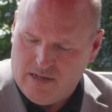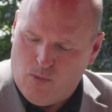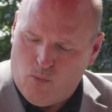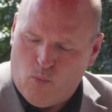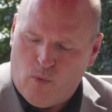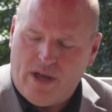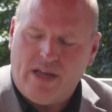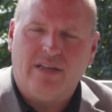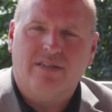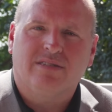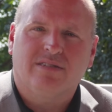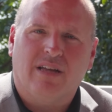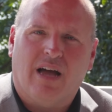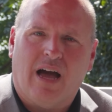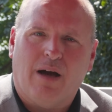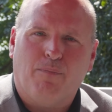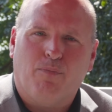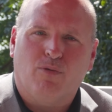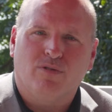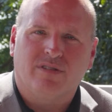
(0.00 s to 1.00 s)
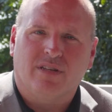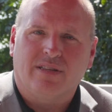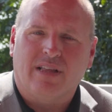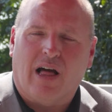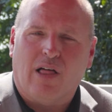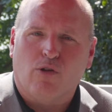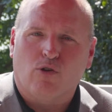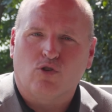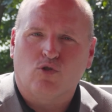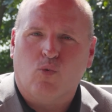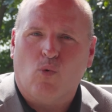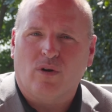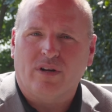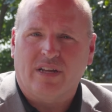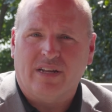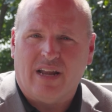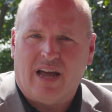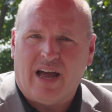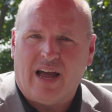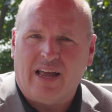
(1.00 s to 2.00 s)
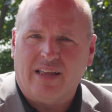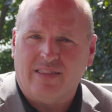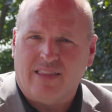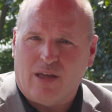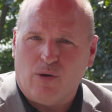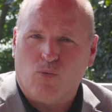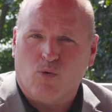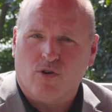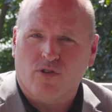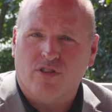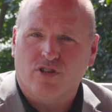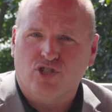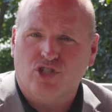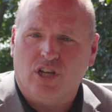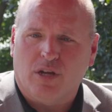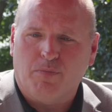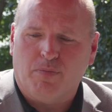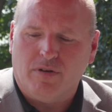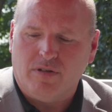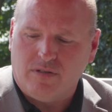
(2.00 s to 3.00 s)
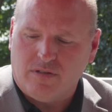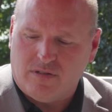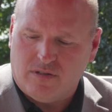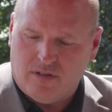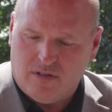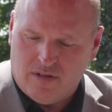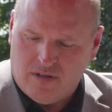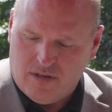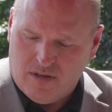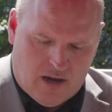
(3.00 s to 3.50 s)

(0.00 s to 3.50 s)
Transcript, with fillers: Wingstop was $1.29. They were the cheapest.